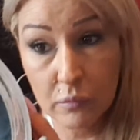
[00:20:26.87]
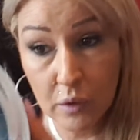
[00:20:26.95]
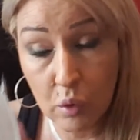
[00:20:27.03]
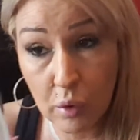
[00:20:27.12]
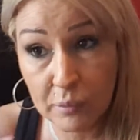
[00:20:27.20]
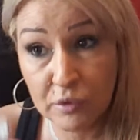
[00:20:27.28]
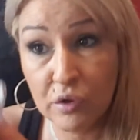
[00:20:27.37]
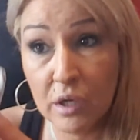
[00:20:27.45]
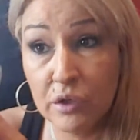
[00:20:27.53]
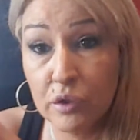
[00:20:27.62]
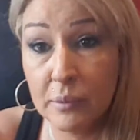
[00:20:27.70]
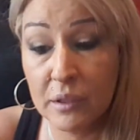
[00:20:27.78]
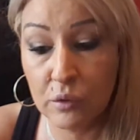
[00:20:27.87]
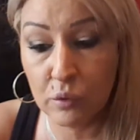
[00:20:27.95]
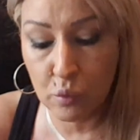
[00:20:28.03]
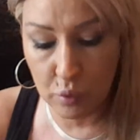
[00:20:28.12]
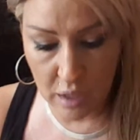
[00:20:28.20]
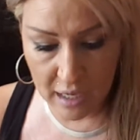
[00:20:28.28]
Or I'm going to try to do my inner
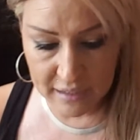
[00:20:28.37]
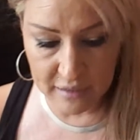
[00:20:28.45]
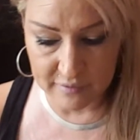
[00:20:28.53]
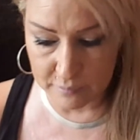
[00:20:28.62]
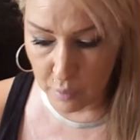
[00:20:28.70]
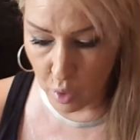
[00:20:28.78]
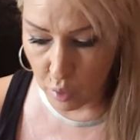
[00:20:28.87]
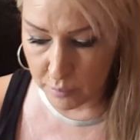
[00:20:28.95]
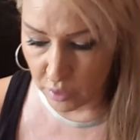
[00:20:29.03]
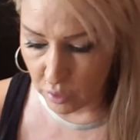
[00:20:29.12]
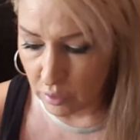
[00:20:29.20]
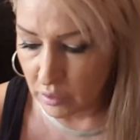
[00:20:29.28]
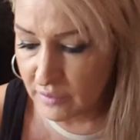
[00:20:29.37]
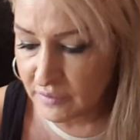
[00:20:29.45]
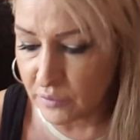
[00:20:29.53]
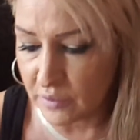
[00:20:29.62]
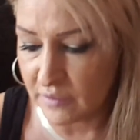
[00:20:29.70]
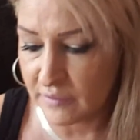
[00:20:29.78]
corner. I need a small mirror. Let's
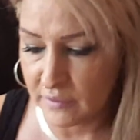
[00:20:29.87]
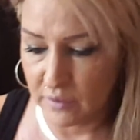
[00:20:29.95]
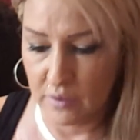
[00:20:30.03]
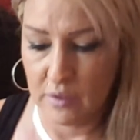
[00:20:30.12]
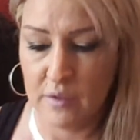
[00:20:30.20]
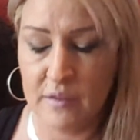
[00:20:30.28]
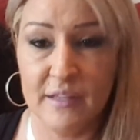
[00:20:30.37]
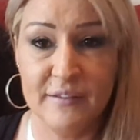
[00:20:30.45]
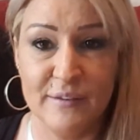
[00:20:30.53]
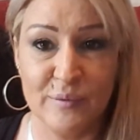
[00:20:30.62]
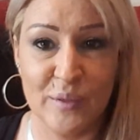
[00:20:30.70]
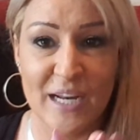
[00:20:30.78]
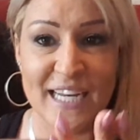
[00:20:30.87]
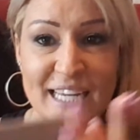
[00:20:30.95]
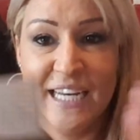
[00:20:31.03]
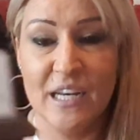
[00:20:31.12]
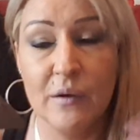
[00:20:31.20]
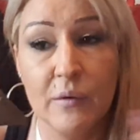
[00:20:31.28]
do this. This is what I
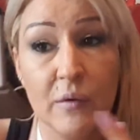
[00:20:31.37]
need.